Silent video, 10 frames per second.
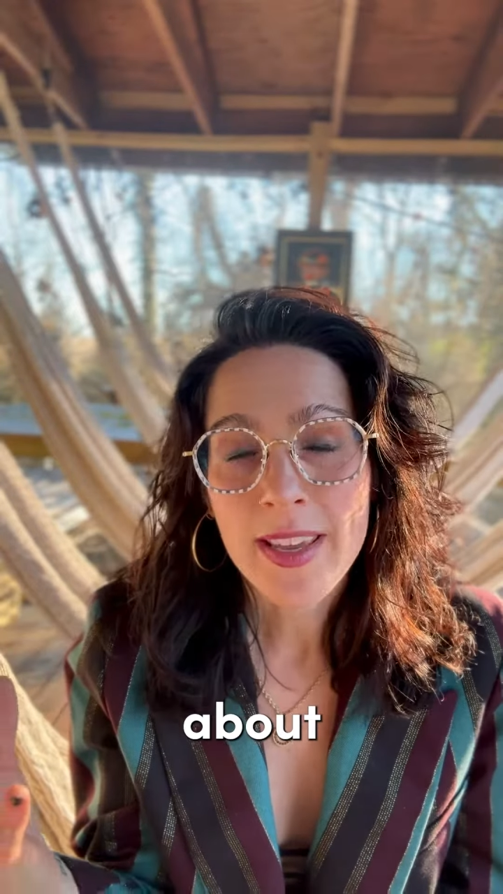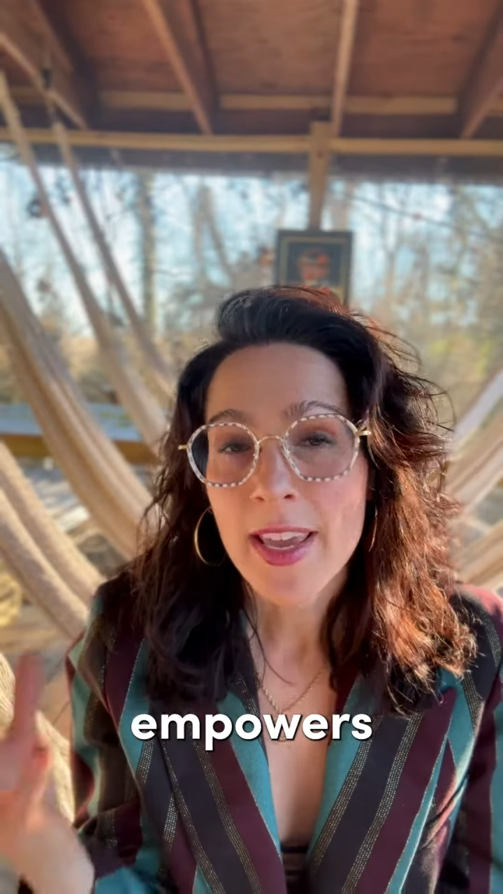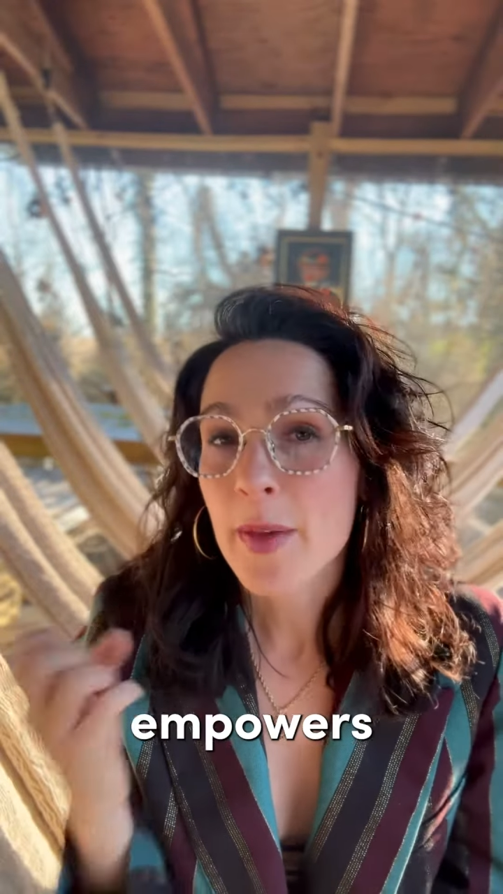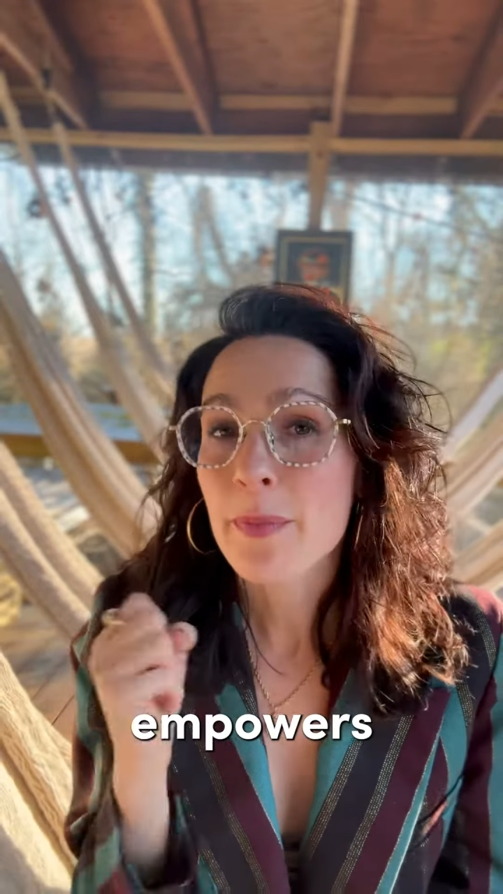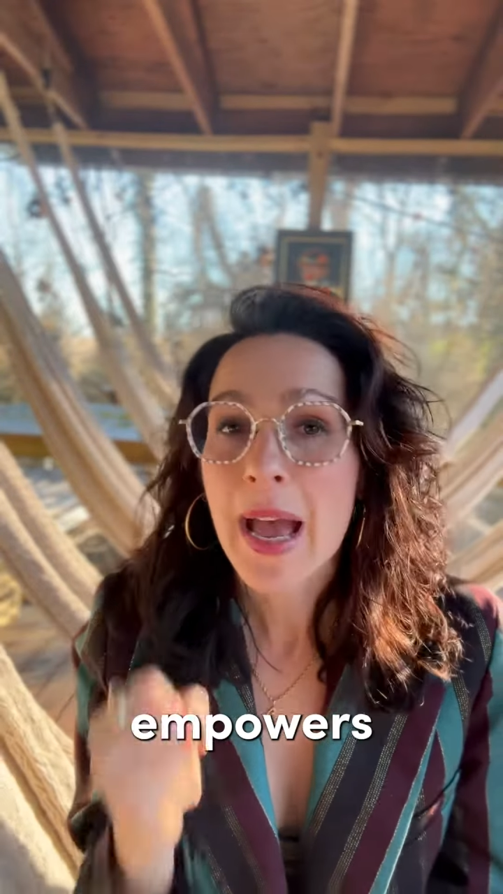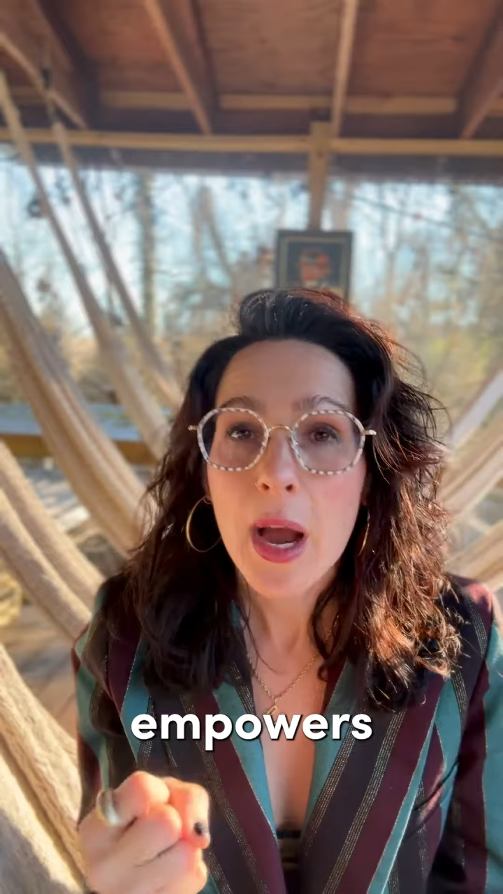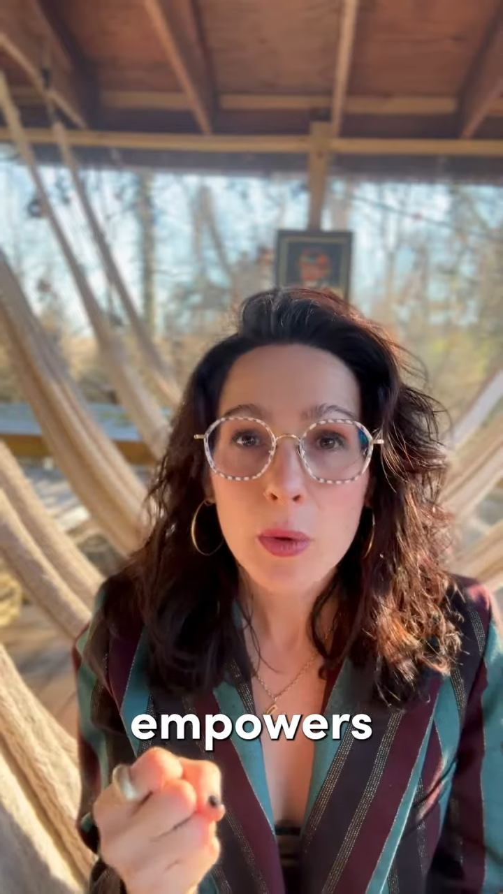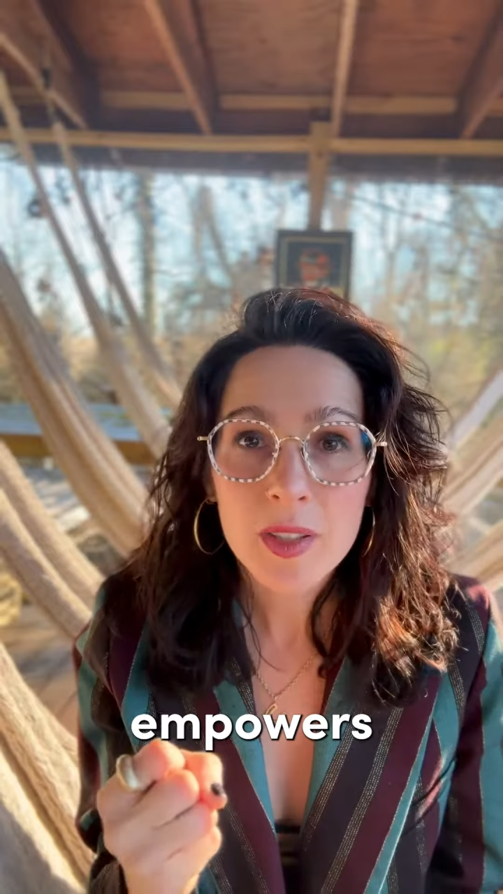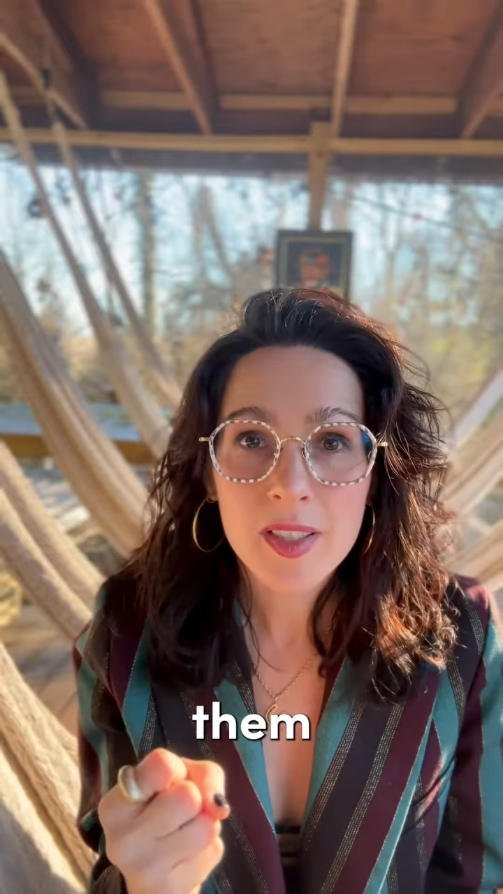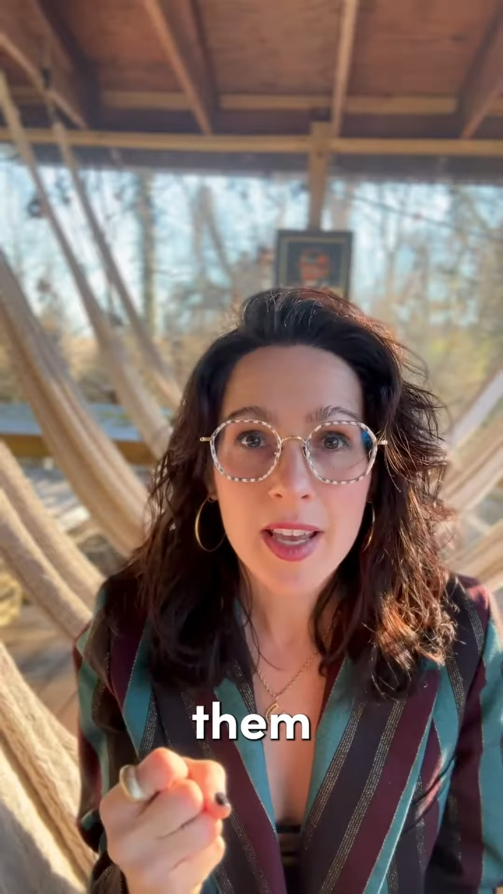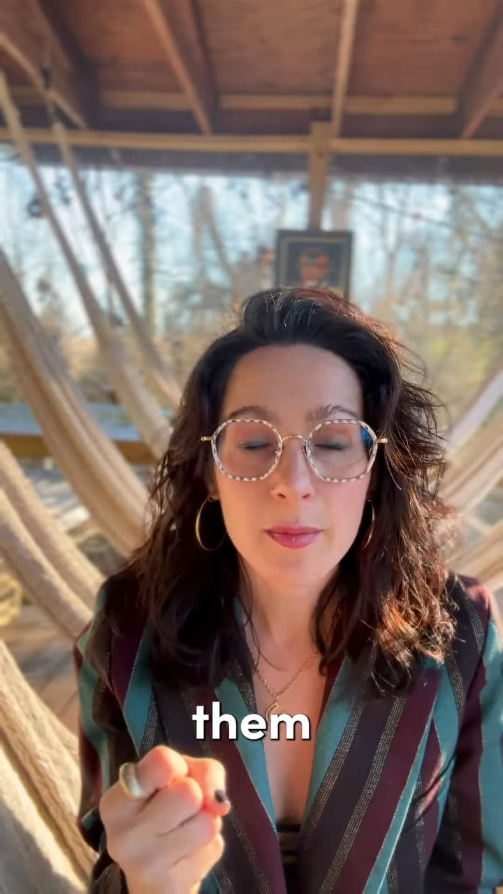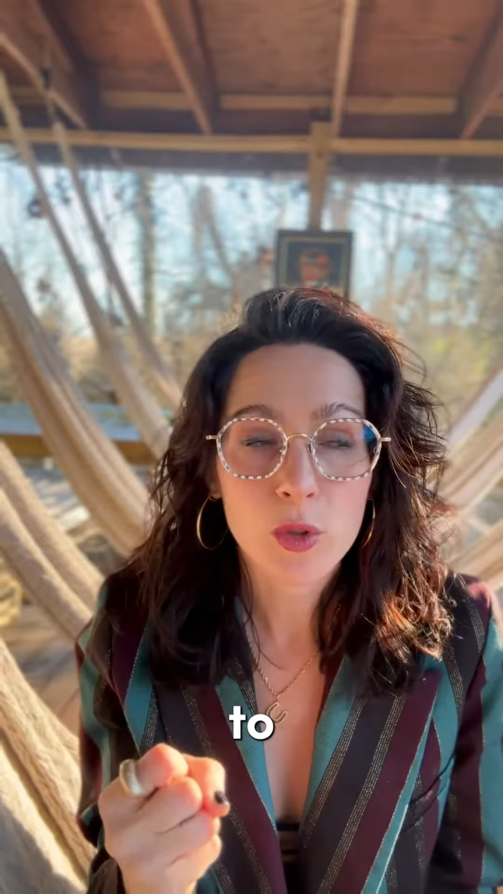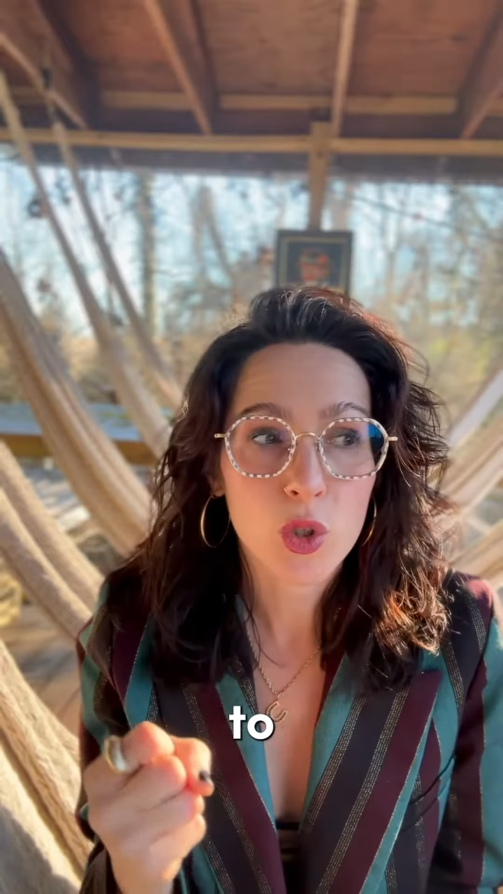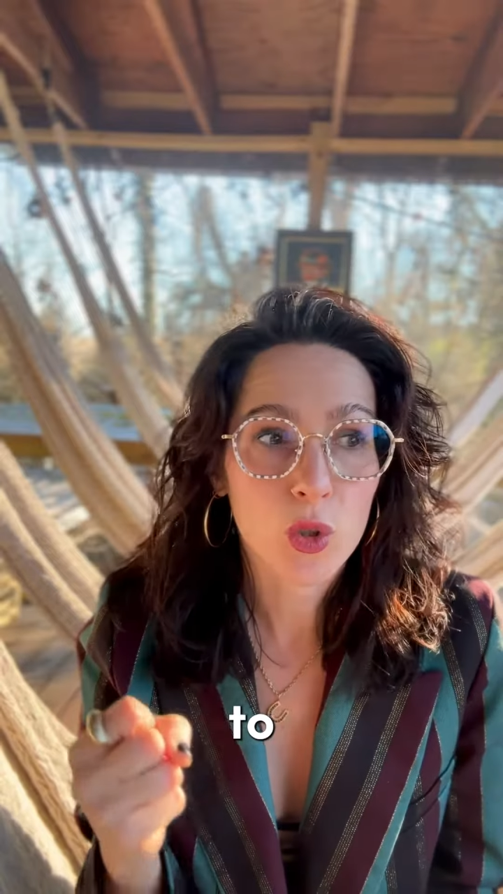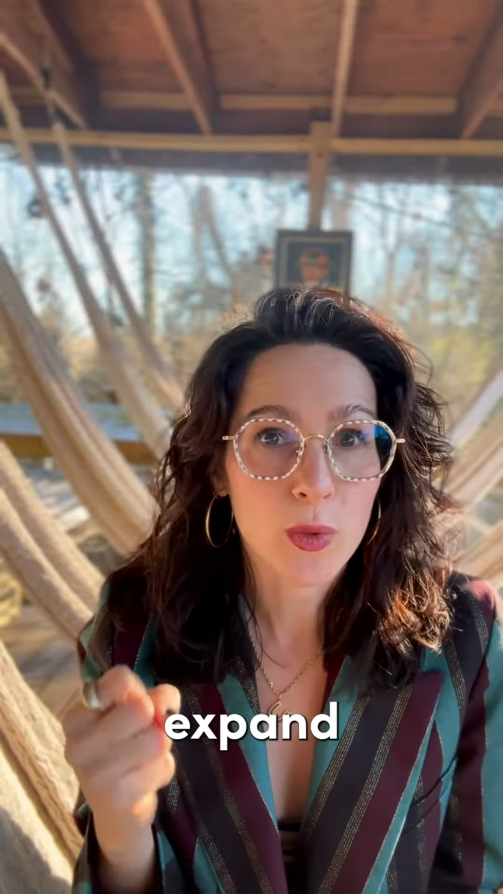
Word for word: empowers them to